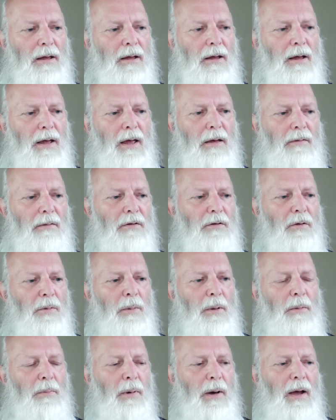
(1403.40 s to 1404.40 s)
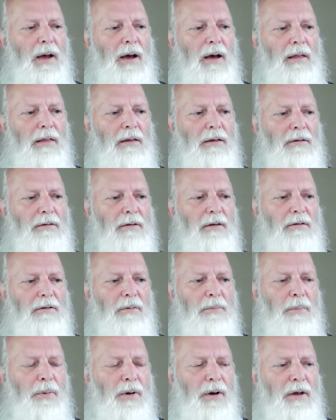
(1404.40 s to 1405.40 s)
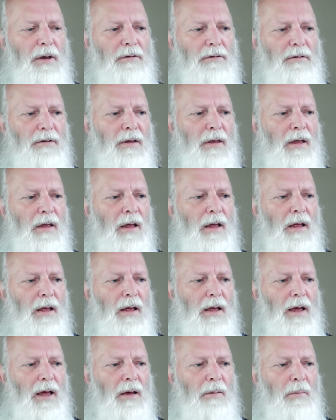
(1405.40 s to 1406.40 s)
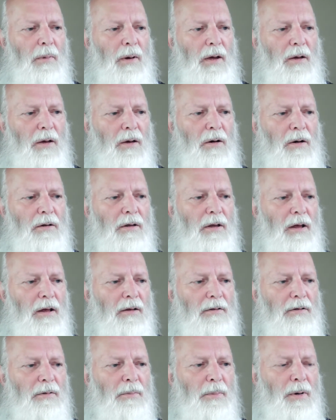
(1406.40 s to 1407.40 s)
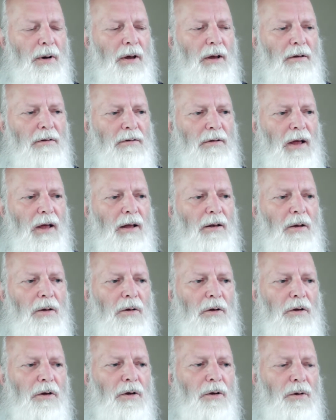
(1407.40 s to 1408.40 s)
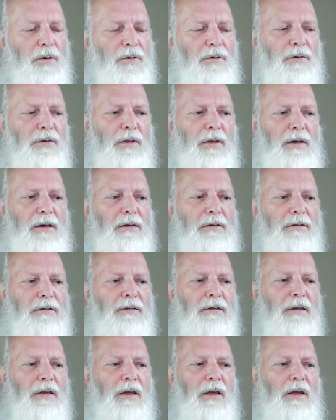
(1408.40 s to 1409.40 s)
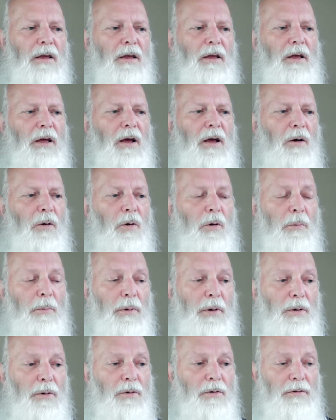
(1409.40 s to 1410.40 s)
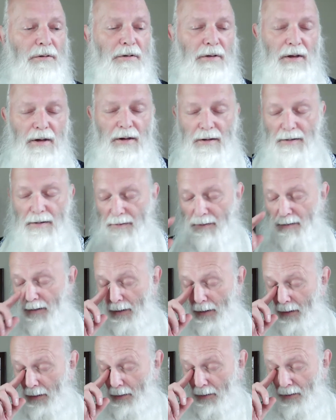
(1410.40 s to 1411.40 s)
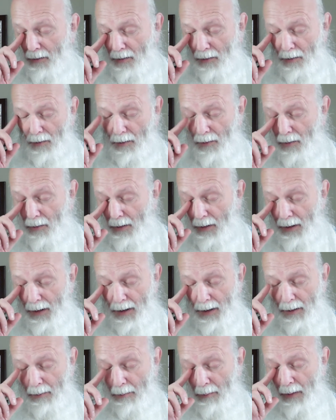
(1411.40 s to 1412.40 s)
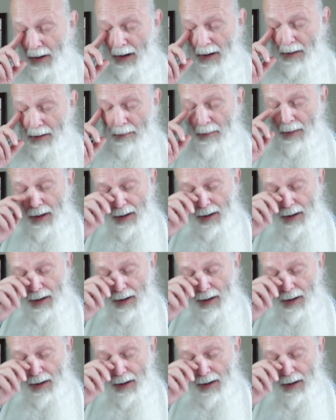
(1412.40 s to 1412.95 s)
given to me by others as a priest and by God as a priest. I don't use this or abuse this to make me